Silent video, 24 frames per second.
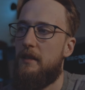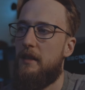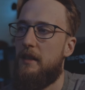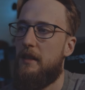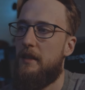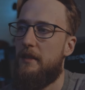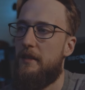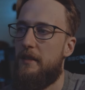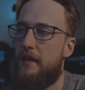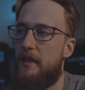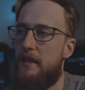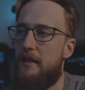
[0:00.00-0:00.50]

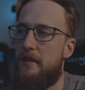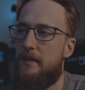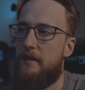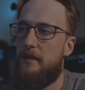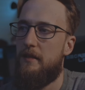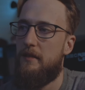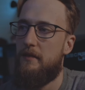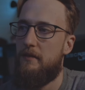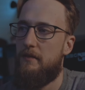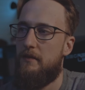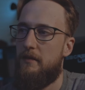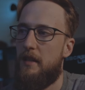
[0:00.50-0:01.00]
that
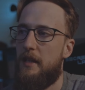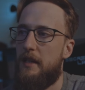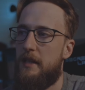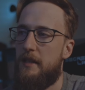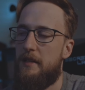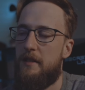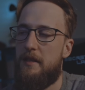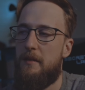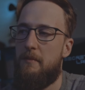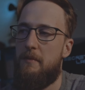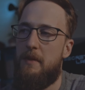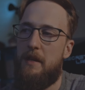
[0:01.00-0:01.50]
isn't like
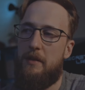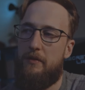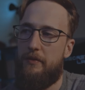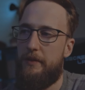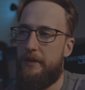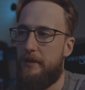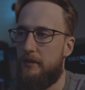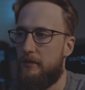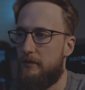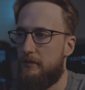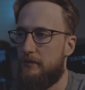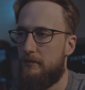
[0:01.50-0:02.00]
a
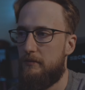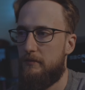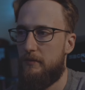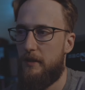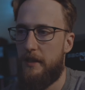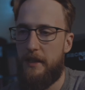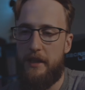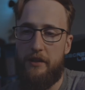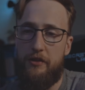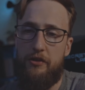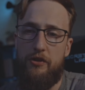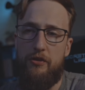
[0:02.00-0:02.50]
symmetrical,
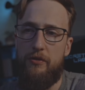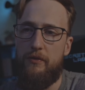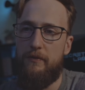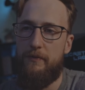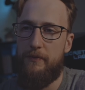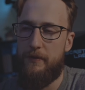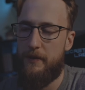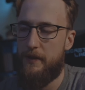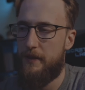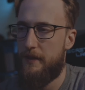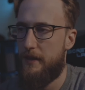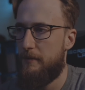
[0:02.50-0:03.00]
like a shoe
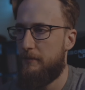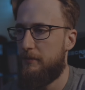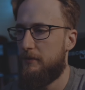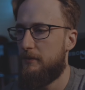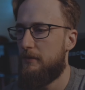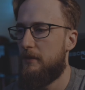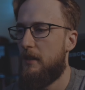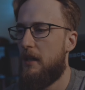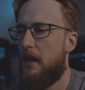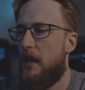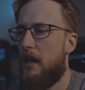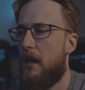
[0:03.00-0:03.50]
for example,